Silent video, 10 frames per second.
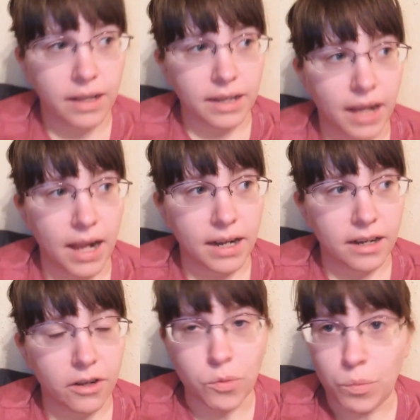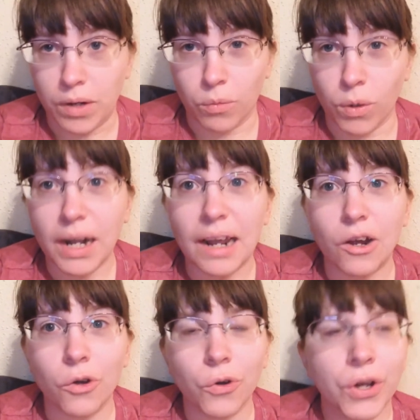Like, I need to go to bed right
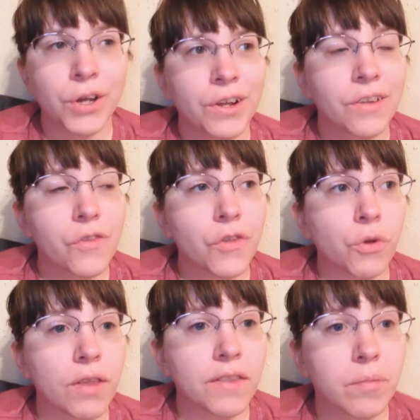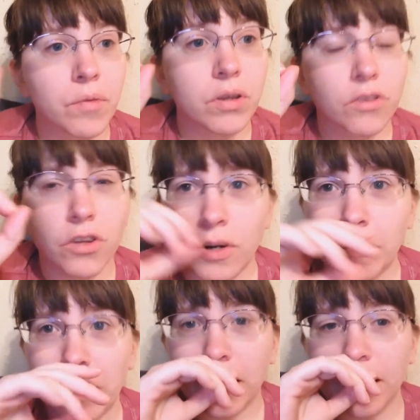now. So I think I'm going to go to
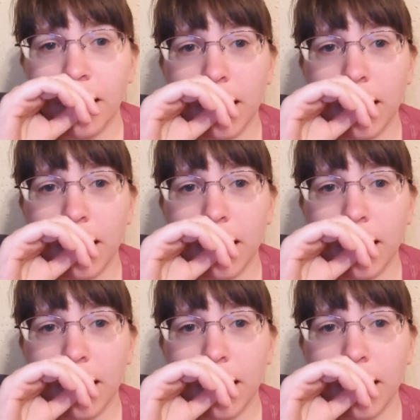bed,